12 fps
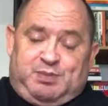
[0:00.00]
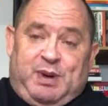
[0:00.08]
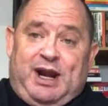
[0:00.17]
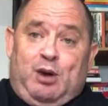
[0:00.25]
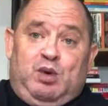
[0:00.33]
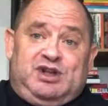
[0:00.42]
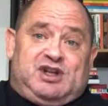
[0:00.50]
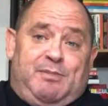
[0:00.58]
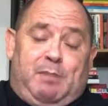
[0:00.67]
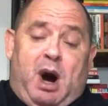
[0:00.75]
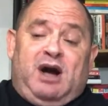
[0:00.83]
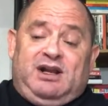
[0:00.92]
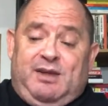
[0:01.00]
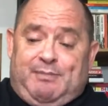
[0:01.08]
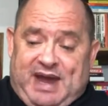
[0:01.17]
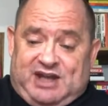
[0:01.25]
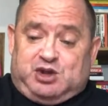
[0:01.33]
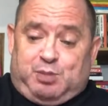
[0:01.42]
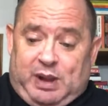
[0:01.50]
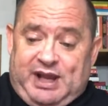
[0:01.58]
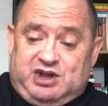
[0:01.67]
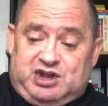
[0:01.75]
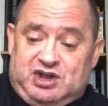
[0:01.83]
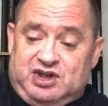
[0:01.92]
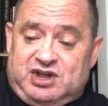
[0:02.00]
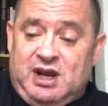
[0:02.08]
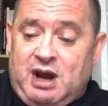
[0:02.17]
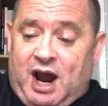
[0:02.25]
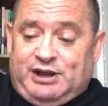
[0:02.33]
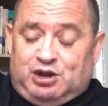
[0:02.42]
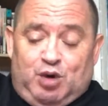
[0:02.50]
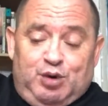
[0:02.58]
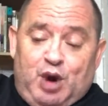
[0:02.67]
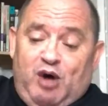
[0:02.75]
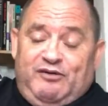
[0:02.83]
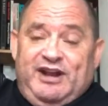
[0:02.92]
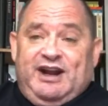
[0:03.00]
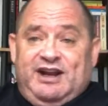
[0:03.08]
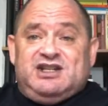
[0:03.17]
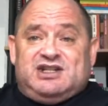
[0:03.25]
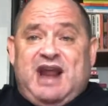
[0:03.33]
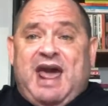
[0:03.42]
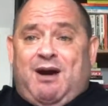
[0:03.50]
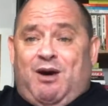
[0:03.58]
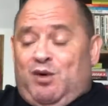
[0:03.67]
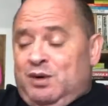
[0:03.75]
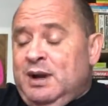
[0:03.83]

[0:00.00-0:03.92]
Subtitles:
but it was among the best places. I don't know if it is now.